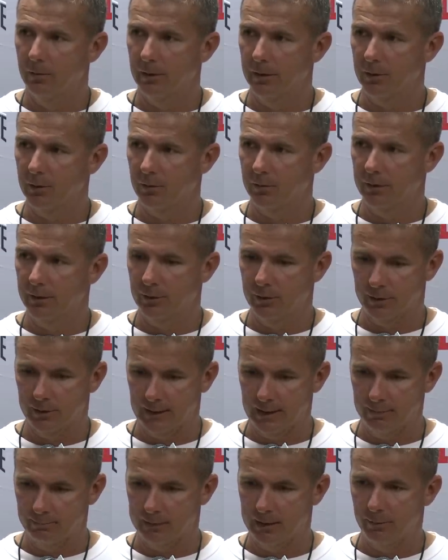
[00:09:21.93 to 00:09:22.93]
is it just
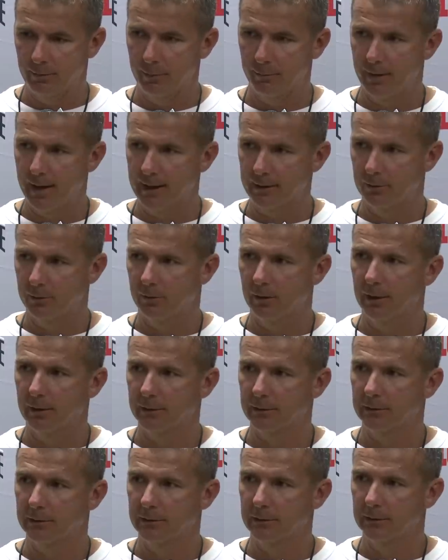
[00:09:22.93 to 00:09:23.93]
kept coming back to
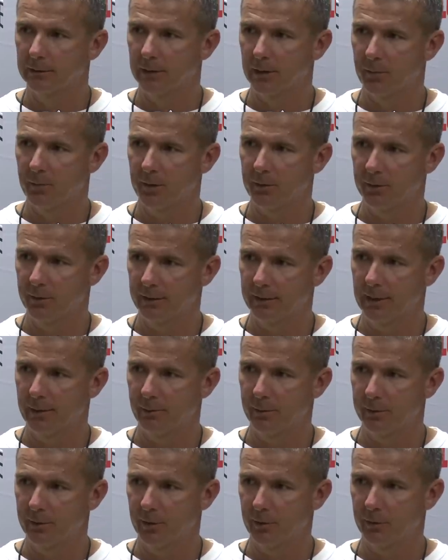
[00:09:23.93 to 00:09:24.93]
us, especially at that
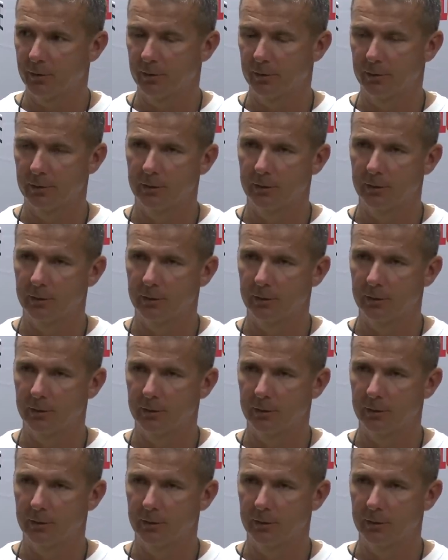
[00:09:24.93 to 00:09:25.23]
position.